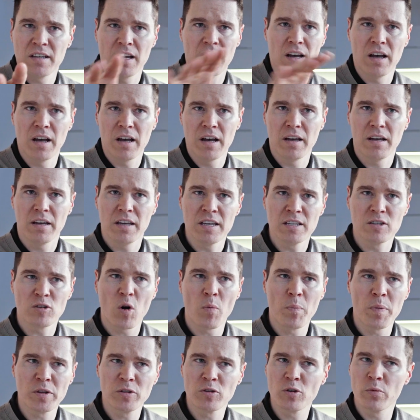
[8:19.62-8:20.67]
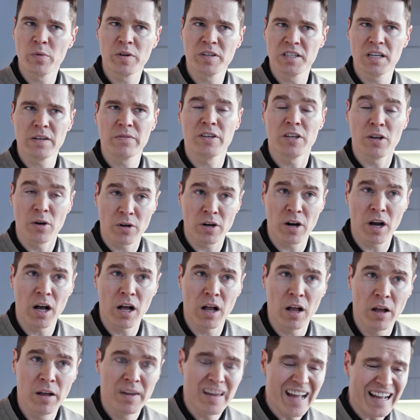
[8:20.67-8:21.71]
open to receiving your
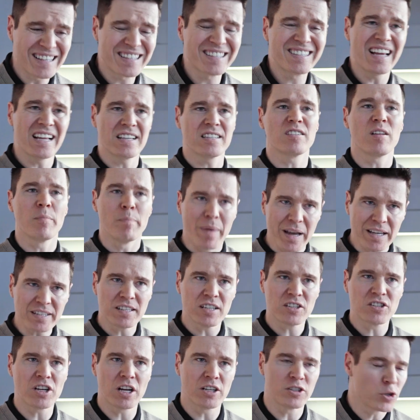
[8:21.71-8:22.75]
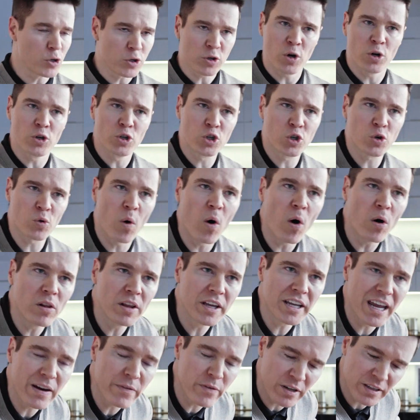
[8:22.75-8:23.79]
call. That sends the message that you're
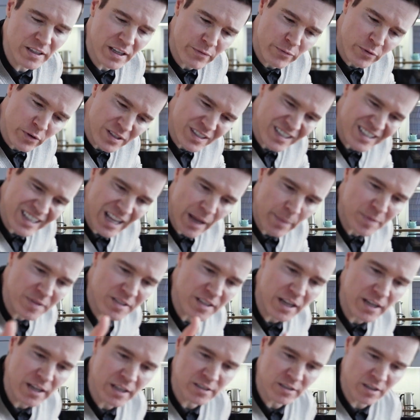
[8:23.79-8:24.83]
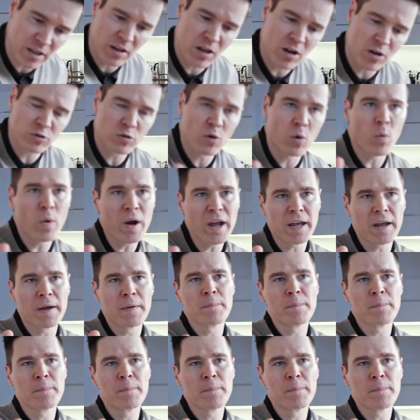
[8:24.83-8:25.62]
controlling every different steps that it's along the way.